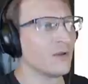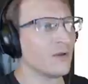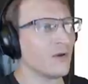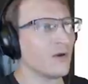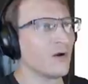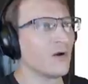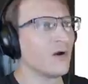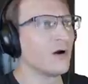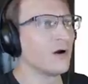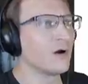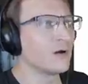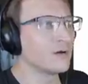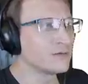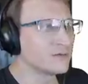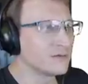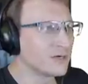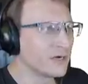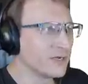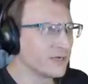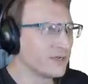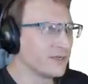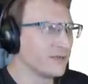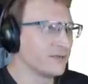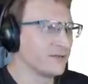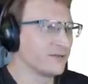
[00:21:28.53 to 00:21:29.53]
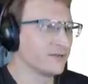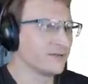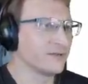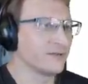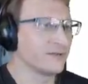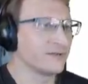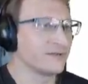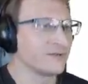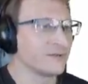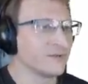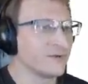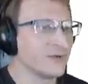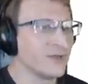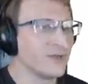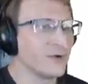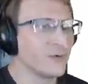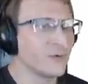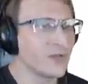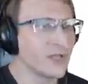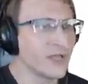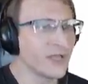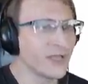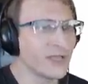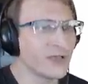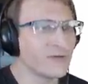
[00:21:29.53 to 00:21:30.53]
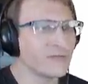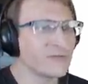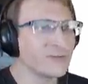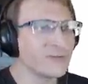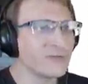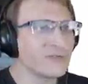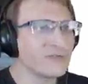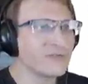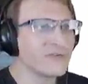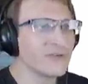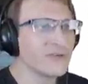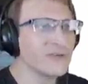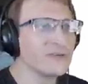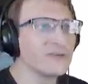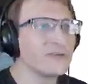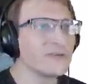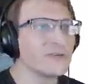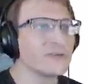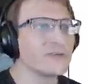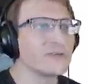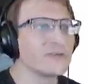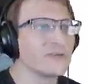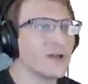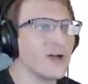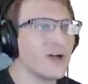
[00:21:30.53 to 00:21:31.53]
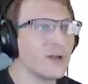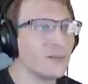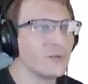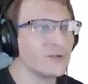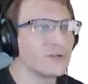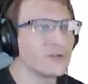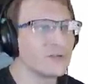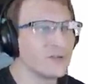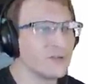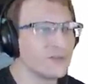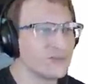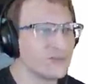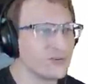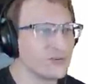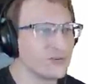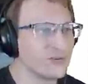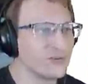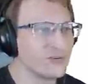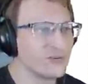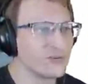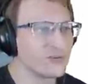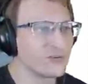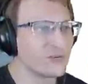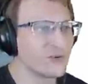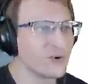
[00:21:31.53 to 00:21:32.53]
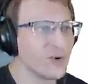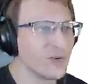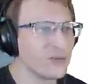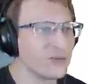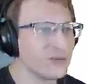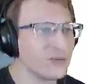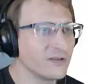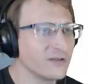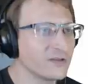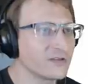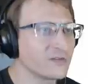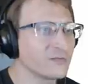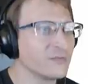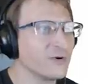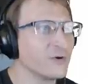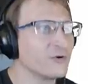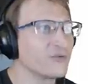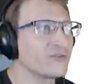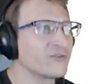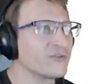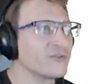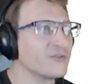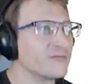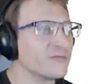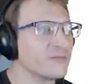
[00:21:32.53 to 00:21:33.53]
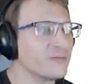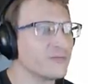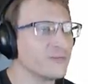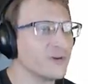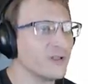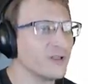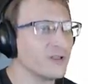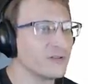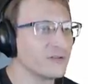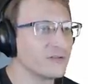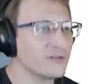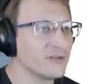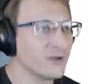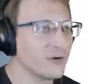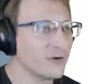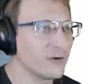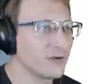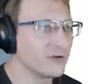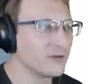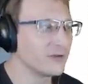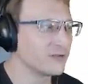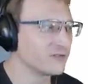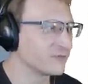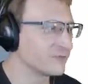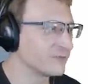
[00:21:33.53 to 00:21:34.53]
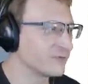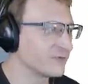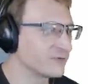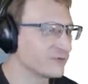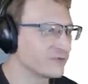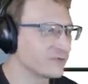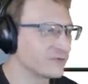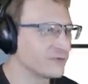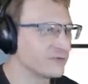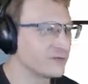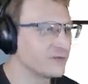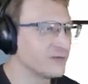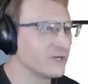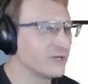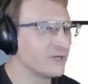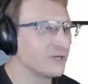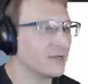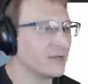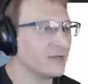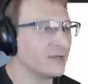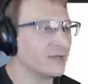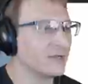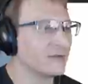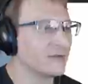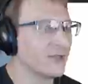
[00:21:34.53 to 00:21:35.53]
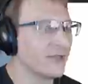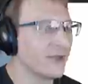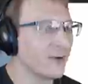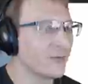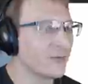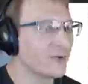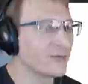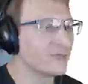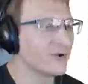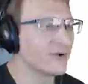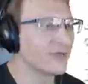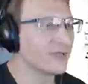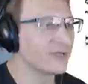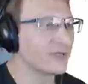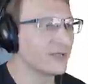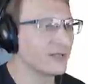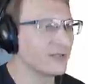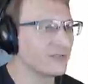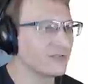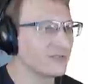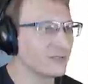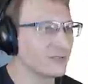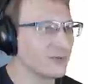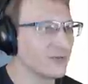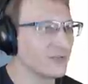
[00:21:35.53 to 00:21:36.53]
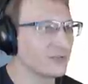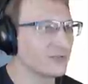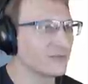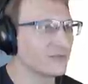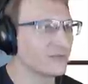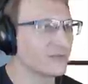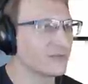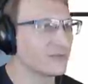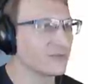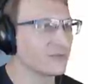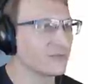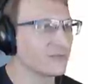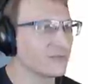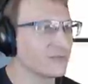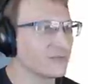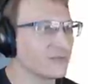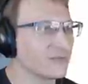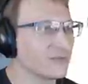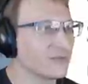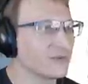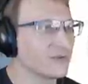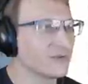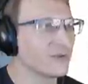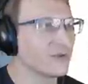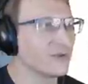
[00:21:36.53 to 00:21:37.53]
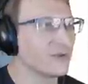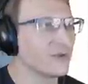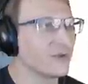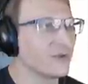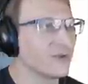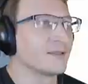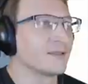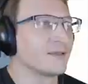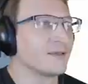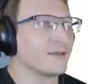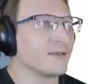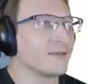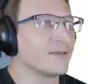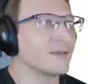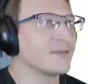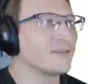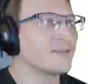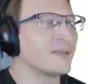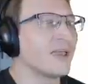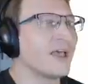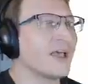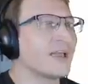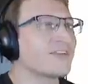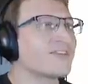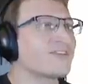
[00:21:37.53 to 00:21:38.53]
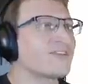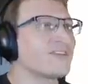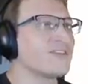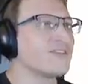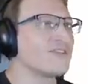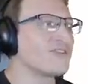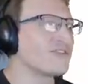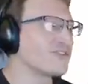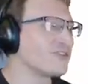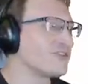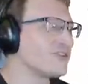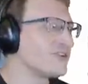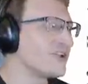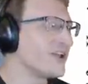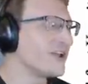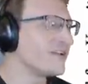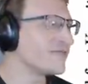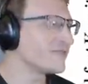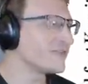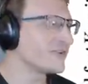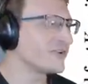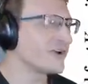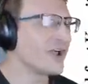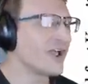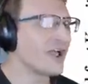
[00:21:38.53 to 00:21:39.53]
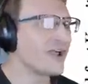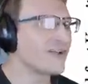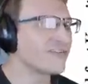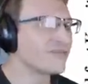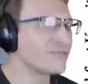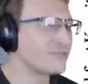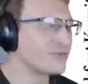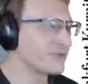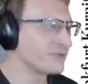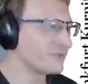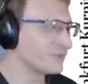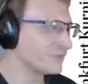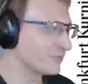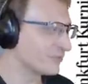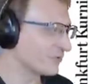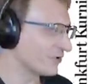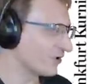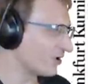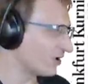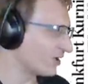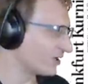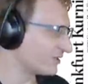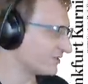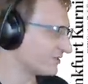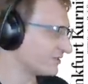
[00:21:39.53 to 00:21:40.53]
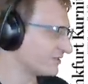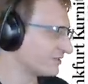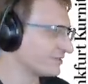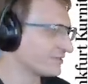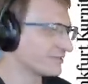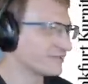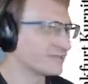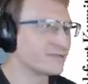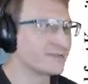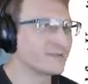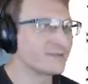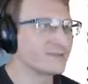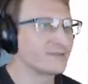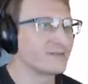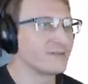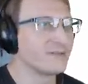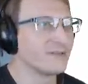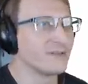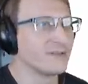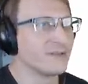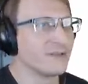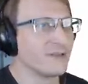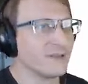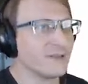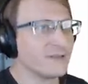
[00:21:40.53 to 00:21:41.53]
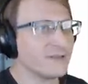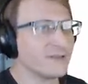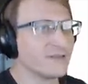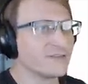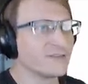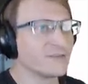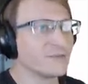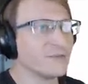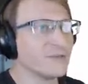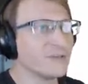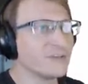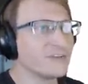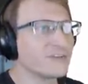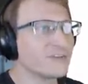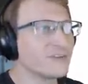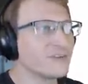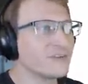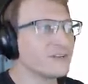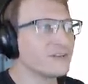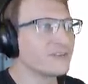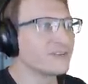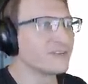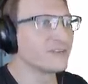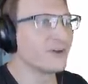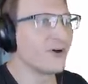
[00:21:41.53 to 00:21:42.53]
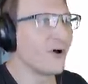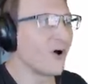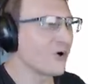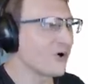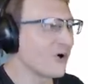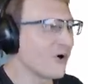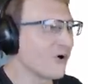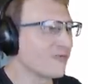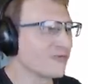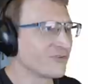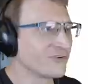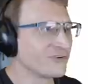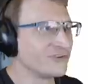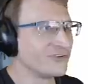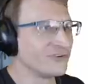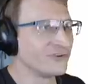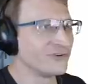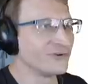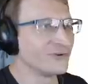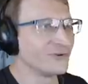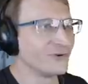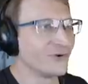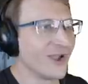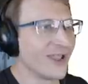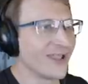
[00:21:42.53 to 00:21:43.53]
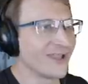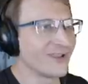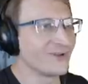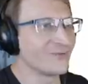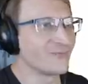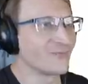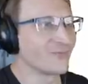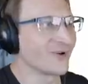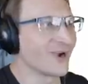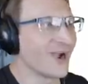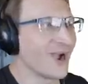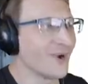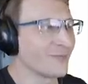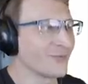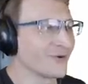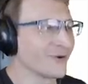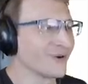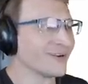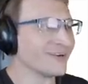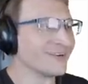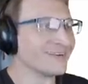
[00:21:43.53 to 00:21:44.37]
All right. So here we have defendant's opposition to Crytek's motion for voluntary dismissal. Now we might get some answers. This action should never have been brought. Dismissal is long overdue and proper.